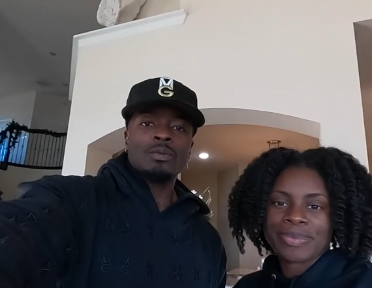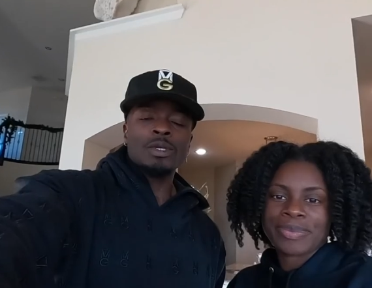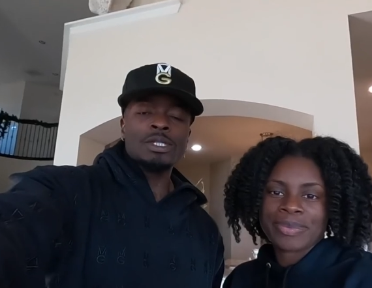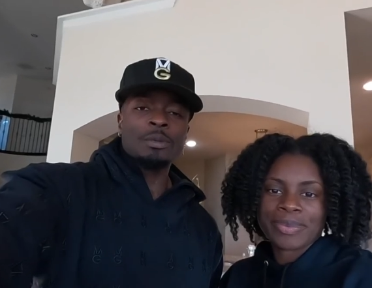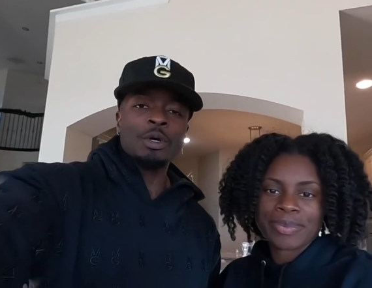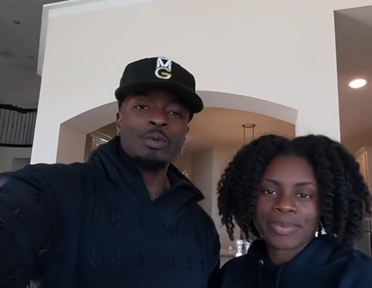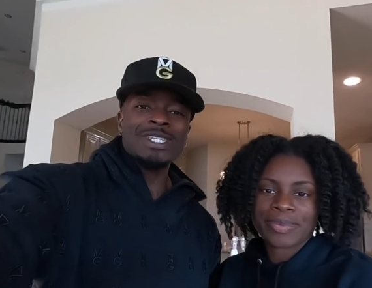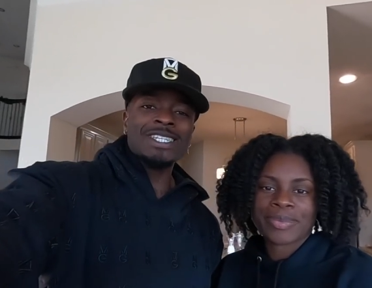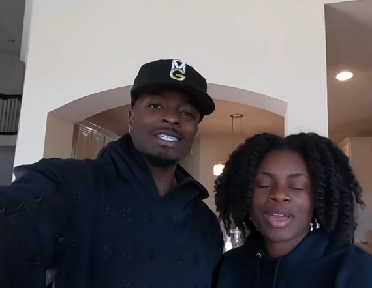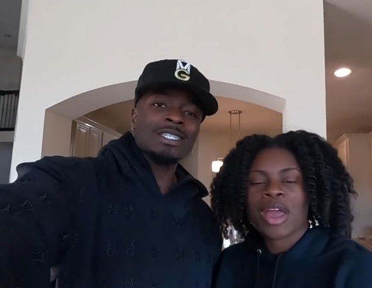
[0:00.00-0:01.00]
Speaker 1: What's up, good
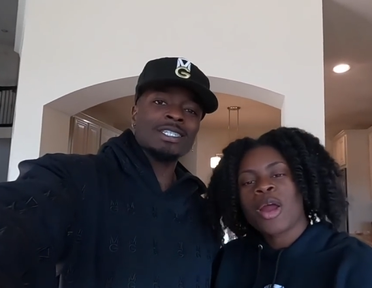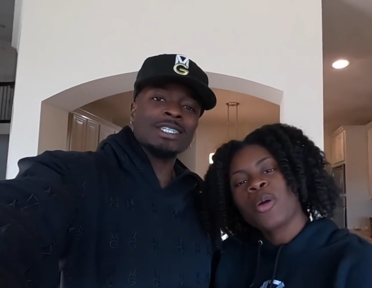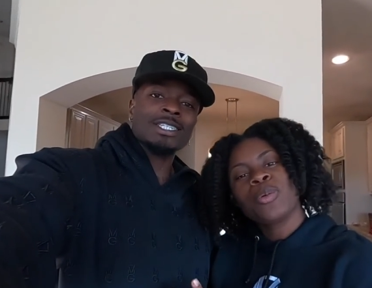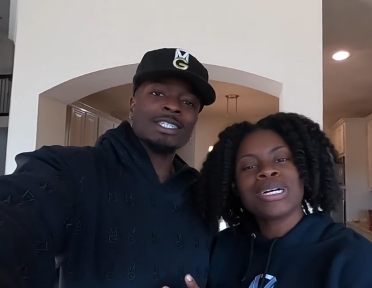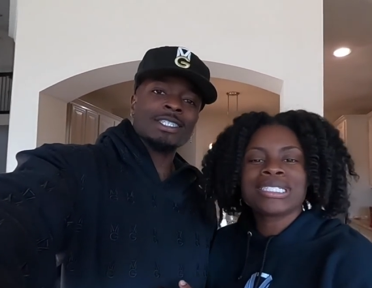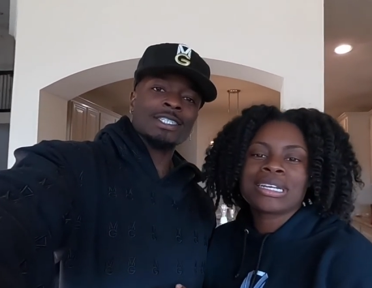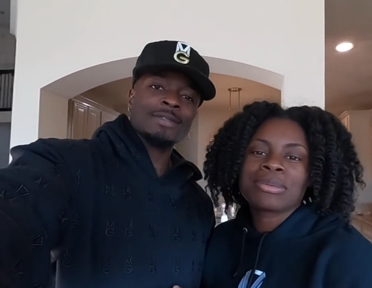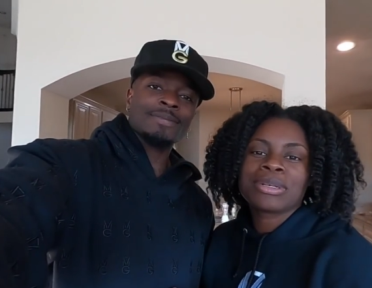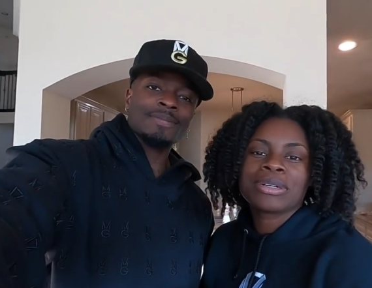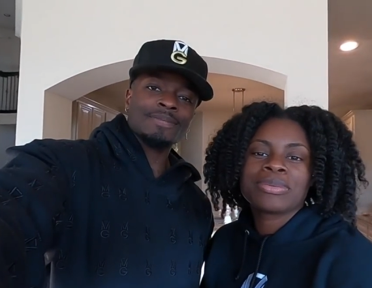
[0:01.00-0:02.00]
one season?
Speaker 2: What's
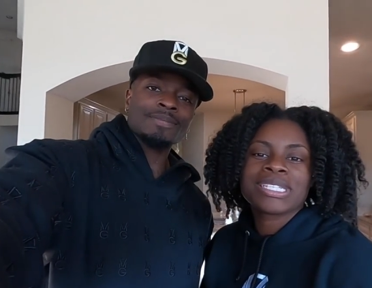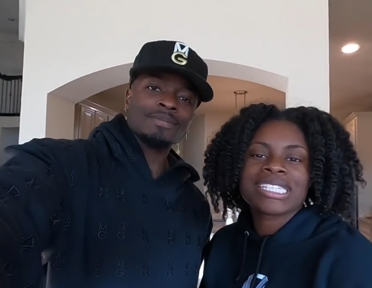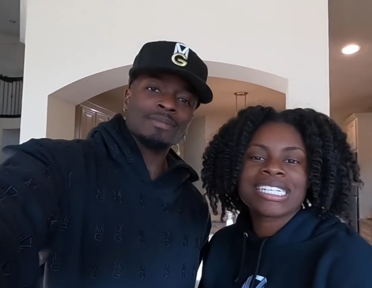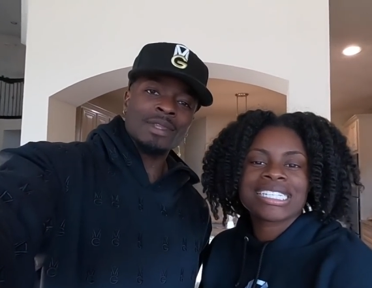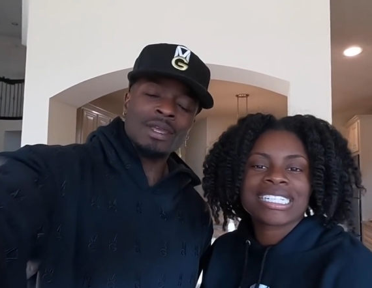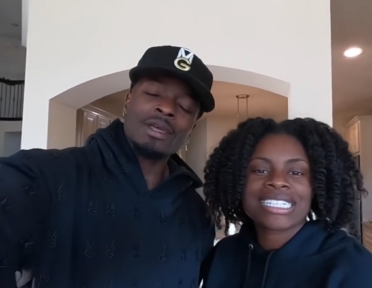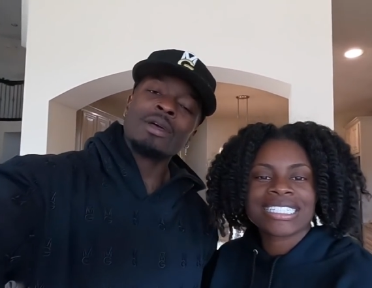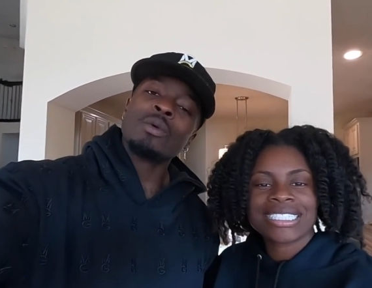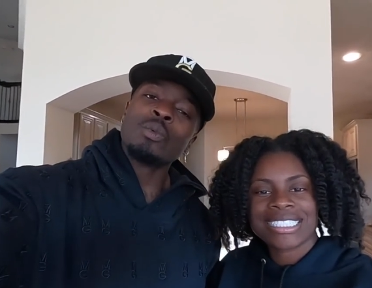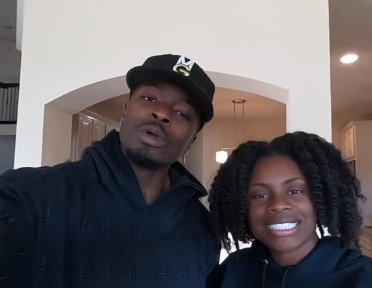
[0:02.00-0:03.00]
up, good one
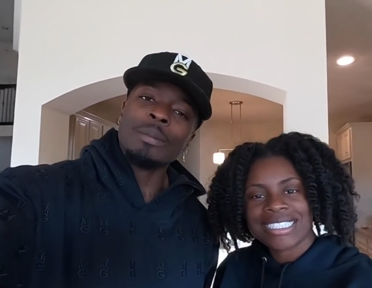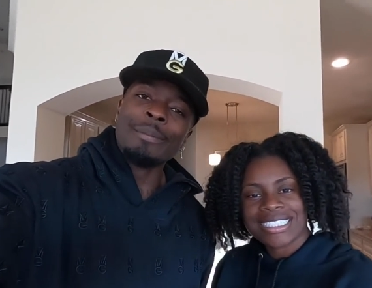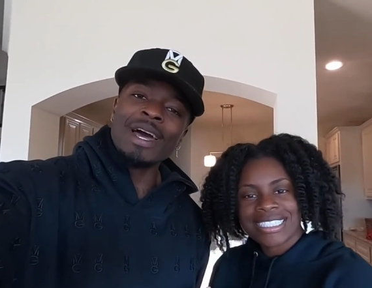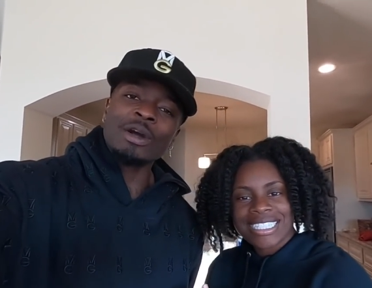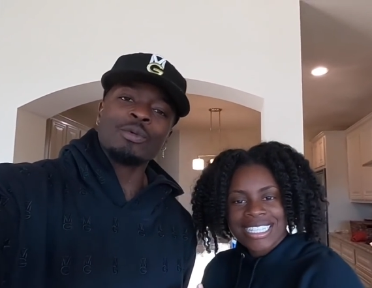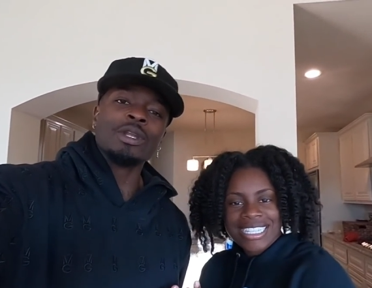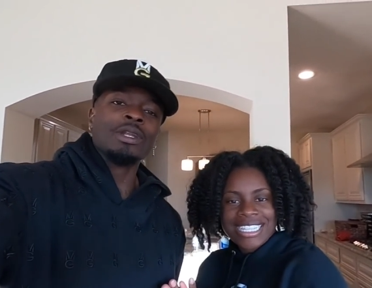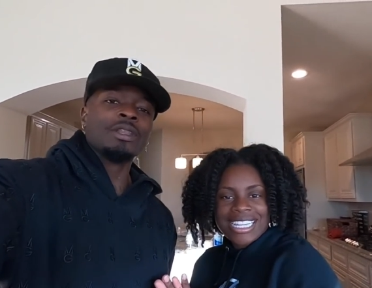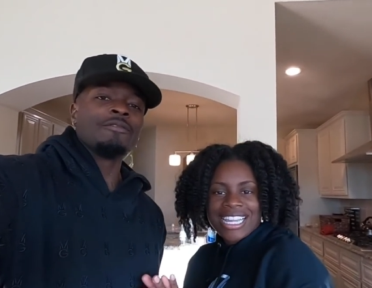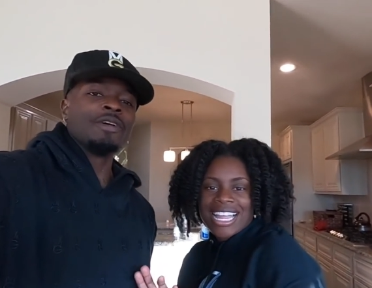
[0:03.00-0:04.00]
season?
Speaker 1: We are back
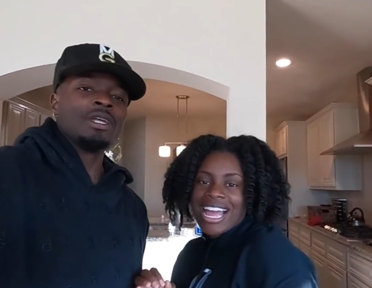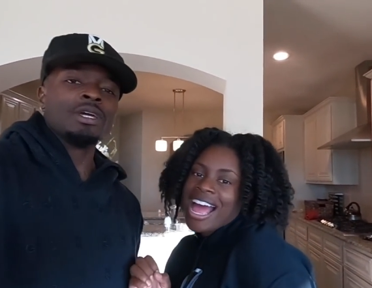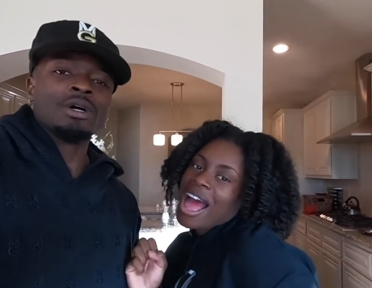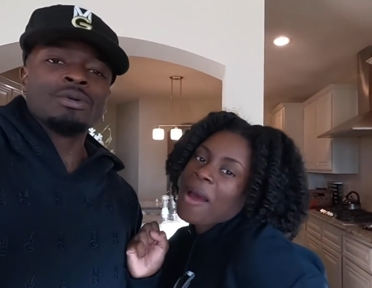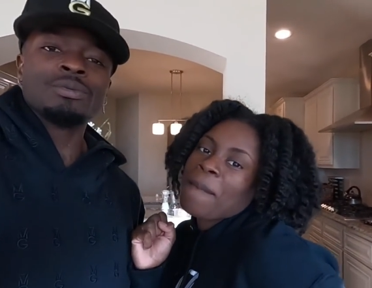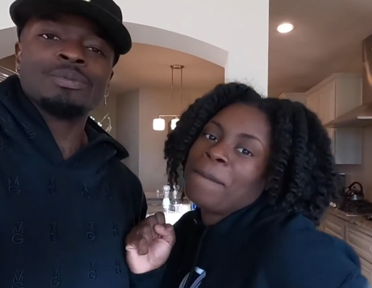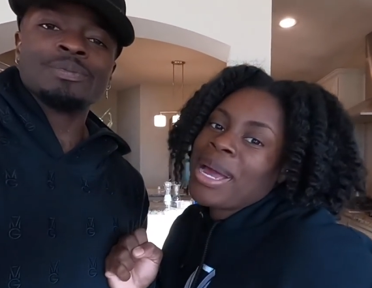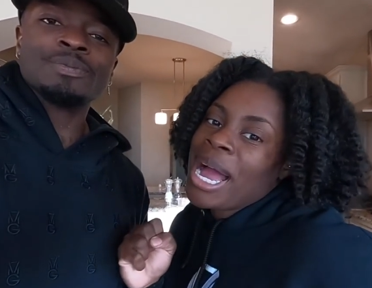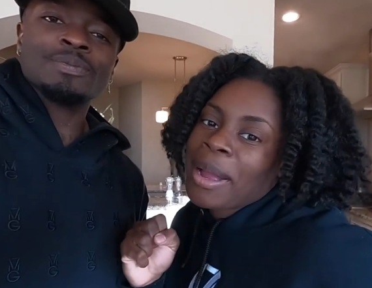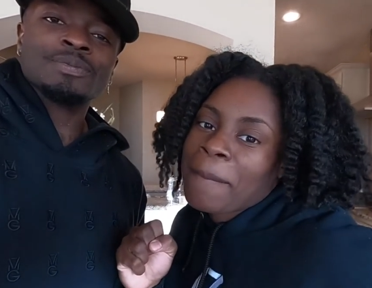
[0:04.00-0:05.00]
with another video.
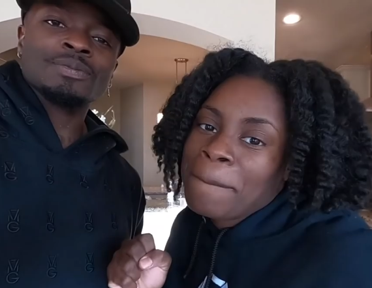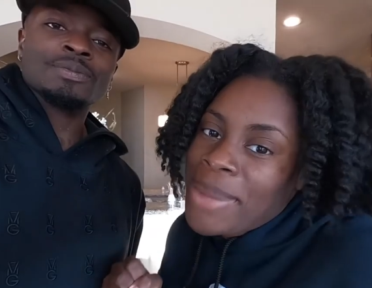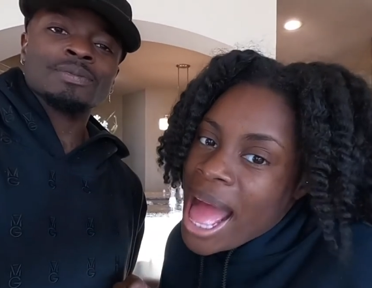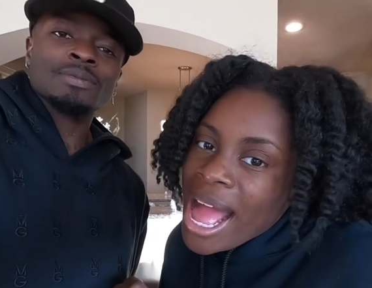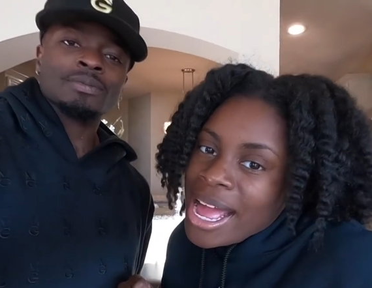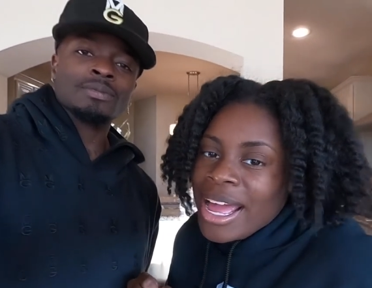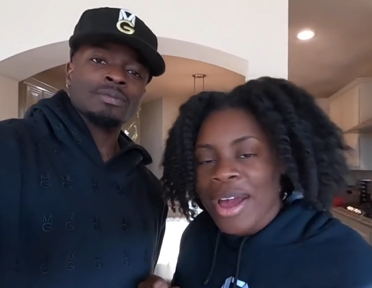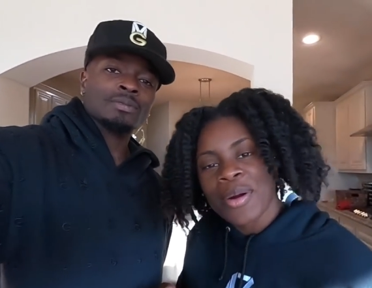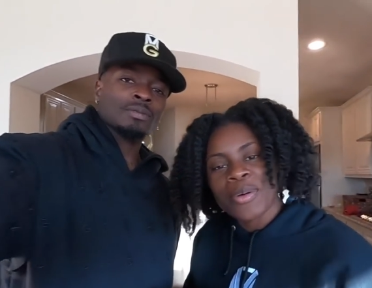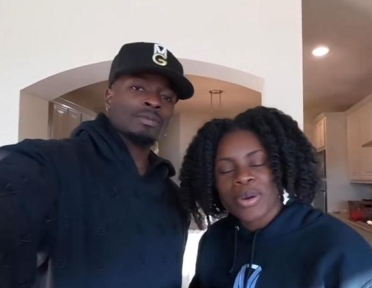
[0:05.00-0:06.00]
Speaker 2: back, back
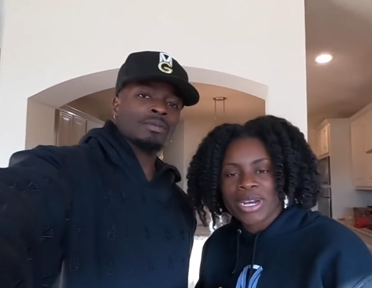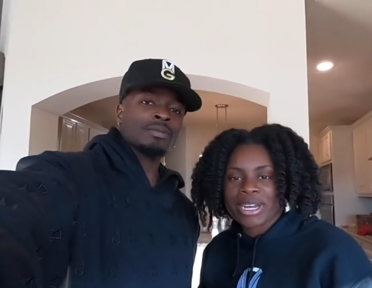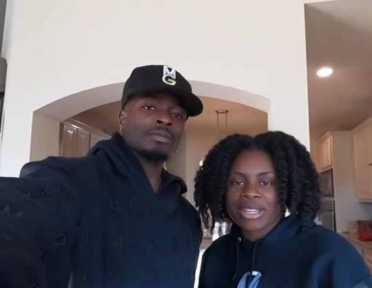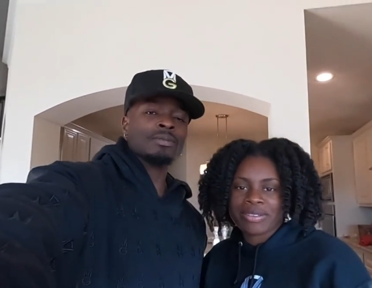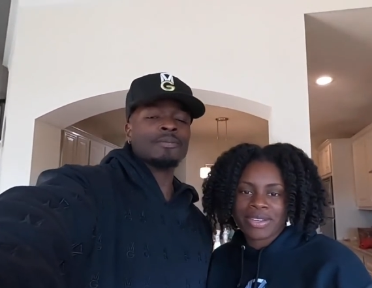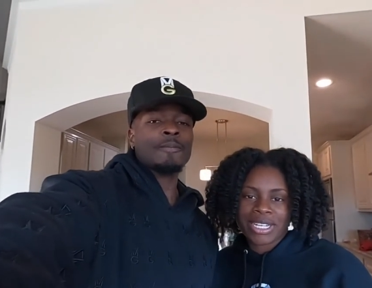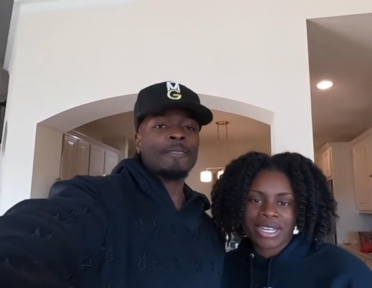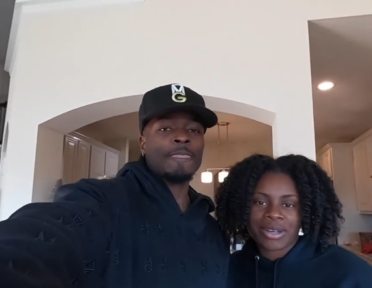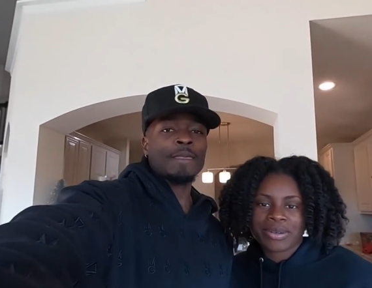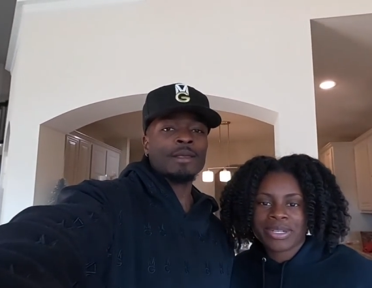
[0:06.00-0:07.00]
with another
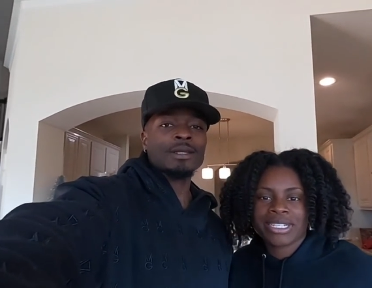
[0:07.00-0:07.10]
video.